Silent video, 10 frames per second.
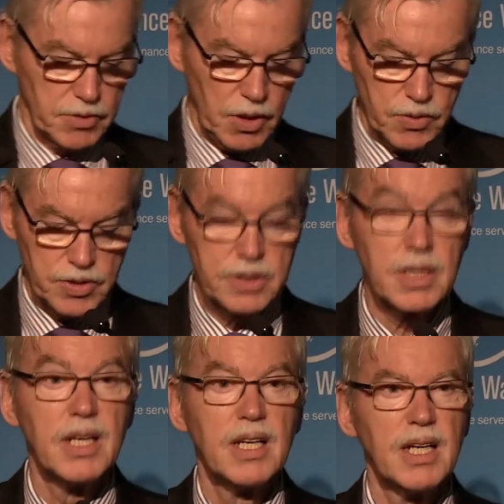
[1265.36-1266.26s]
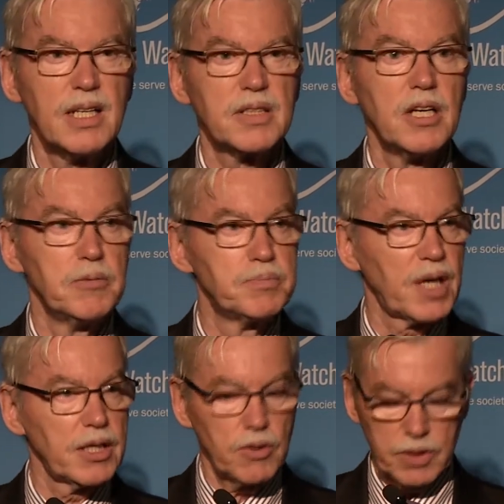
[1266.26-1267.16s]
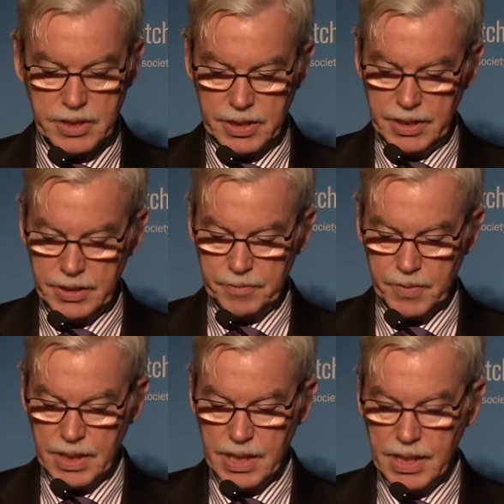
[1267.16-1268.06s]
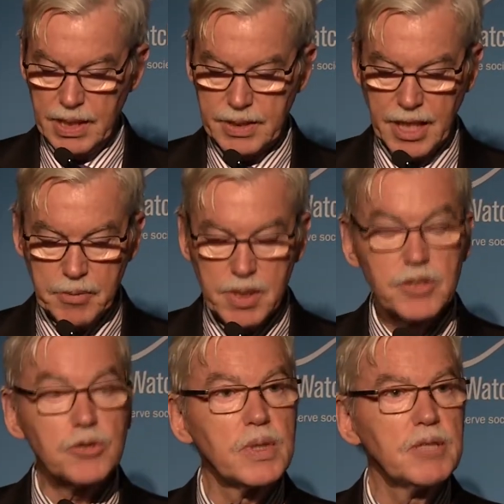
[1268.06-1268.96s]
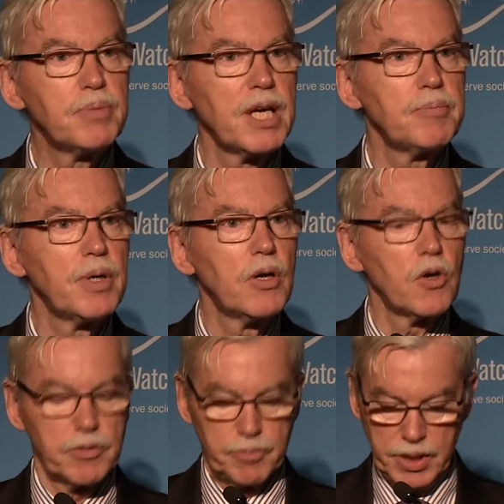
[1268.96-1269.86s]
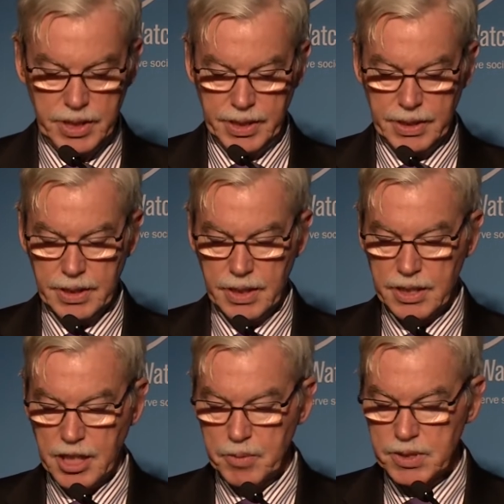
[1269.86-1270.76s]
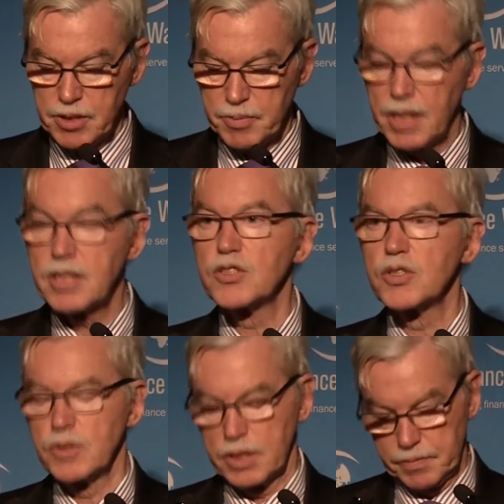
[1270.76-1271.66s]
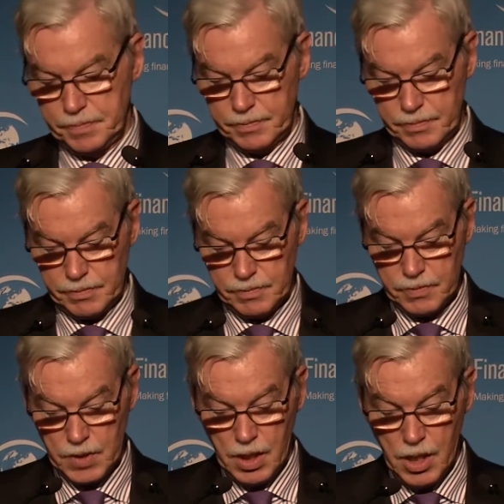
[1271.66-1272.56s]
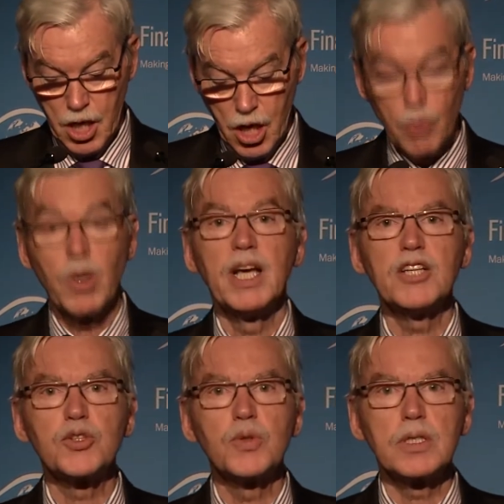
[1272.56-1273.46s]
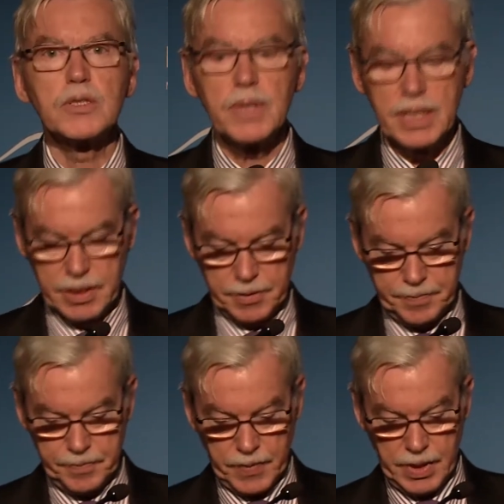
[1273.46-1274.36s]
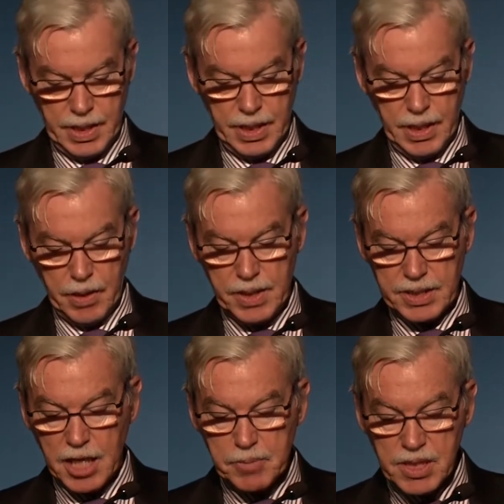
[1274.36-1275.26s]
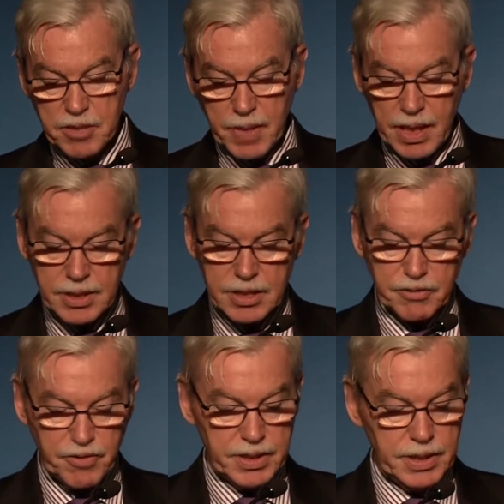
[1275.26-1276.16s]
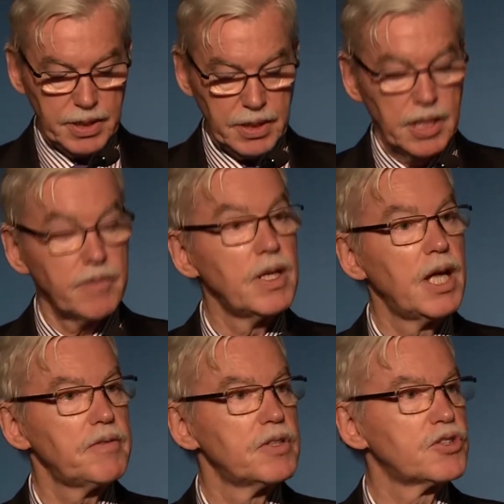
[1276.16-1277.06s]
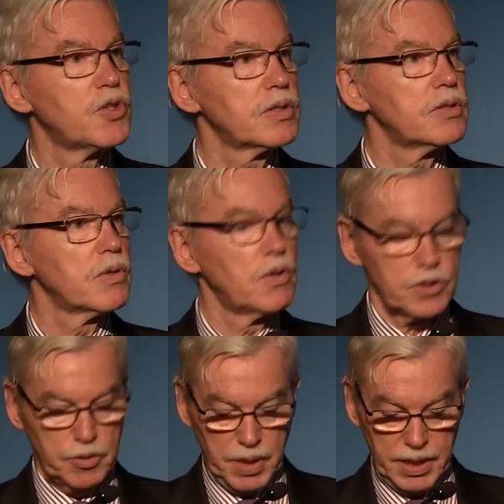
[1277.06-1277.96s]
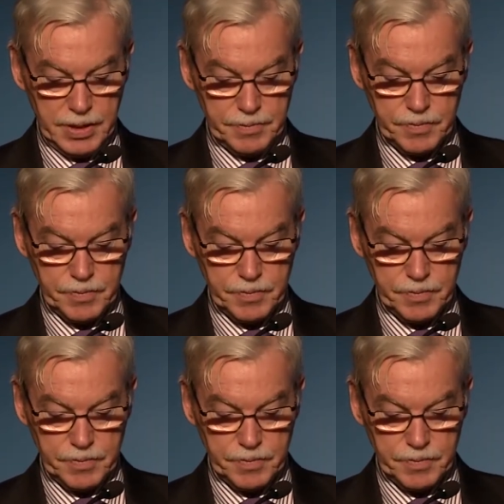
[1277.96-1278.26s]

growth is a priority, tabled the Green Paper on building a capital markets union. One has to agree that capital markets funding will have a certain role to play.